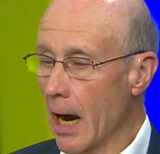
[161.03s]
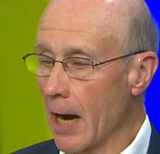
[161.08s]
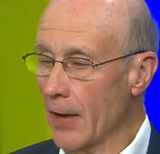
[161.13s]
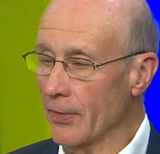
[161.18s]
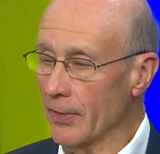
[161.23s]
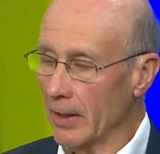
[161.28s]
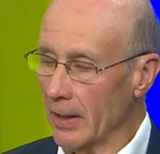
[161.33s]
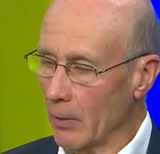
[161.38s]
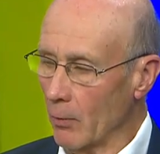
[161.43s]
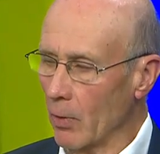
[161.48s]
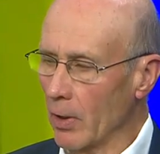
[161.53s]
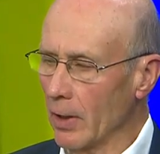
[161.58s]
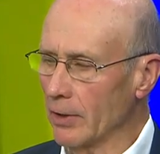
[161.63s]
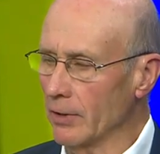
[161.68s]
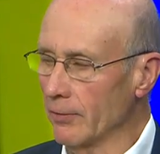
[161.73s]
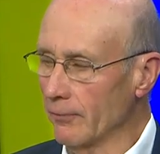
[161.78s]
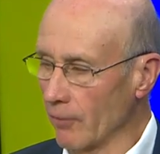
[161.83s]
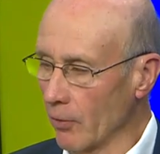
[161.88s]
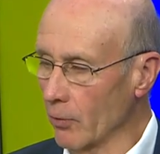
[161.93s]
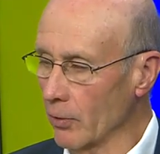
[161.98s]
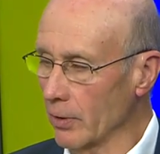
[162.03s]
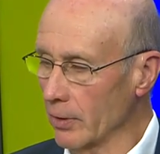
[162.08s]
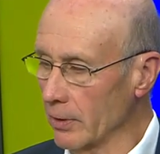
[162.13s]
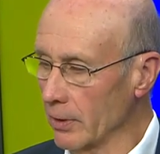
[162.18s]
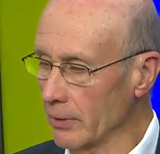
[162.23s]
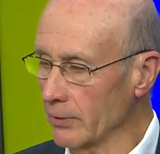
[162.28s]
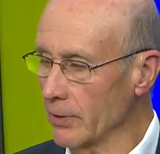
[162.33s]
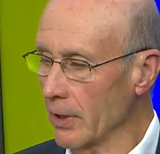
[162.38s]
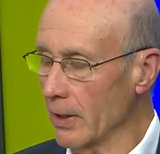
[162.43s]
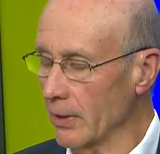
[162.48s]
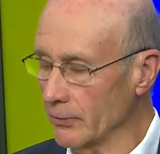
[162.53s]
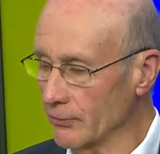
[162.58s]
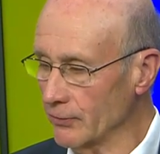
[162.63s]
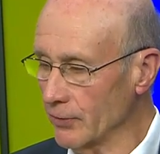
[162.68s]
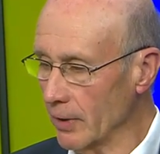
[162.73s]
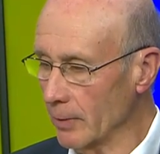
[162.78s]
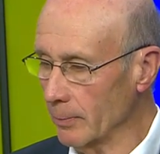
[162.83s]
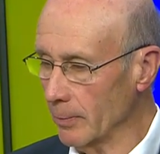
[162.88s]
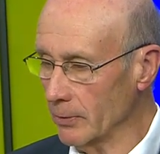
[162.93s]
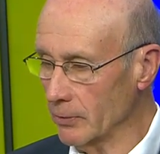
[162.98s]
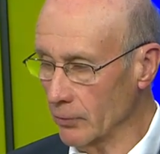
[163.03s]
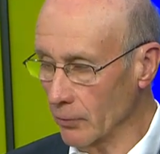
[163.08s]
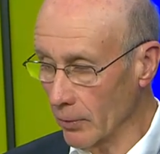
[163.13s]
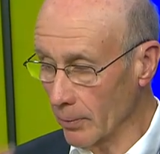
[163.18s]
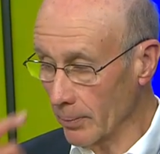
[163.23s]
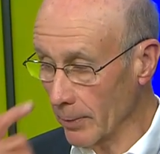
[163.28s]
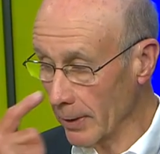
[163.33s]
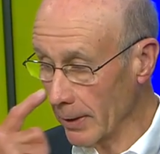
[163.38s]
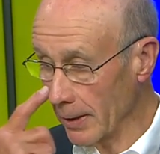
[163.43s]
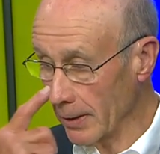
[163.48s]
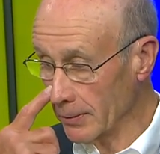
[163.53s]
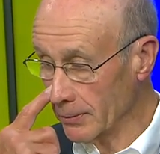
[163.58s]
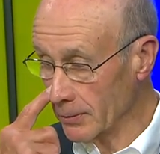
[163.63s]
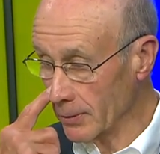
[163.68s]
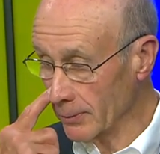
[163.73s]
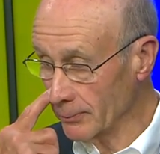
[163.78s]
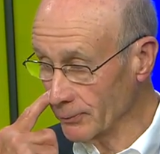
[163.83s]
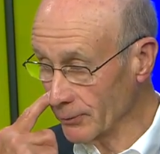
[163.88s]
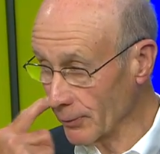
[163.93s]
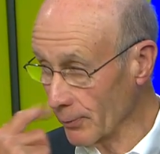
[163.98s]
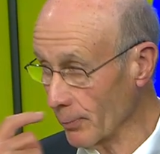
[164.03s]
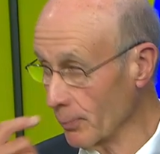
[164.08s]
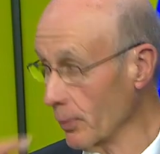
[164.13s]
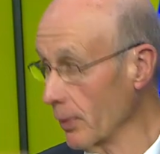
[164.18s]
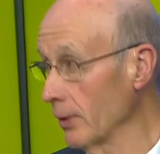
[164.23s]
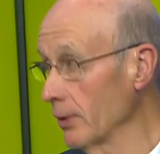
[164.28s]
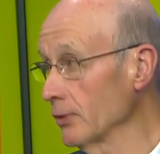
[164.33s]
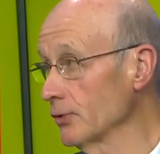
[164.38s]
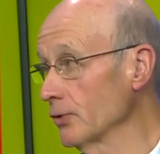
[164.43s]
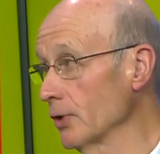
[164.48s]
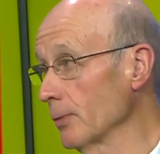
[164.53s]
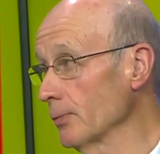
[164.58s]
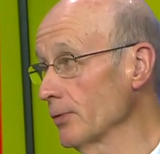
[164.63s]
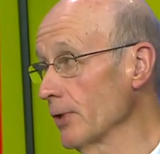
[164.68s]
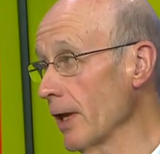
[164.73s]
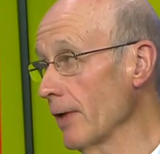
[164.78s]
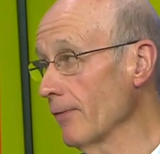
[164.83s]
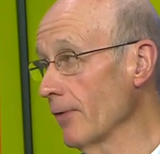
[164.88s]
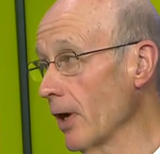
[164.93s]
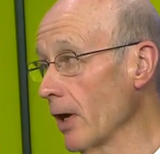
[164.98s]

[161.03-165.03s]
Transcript: I think I want to devote an entire segment to it, but in mm -hmm. terms of apprenticeships, they have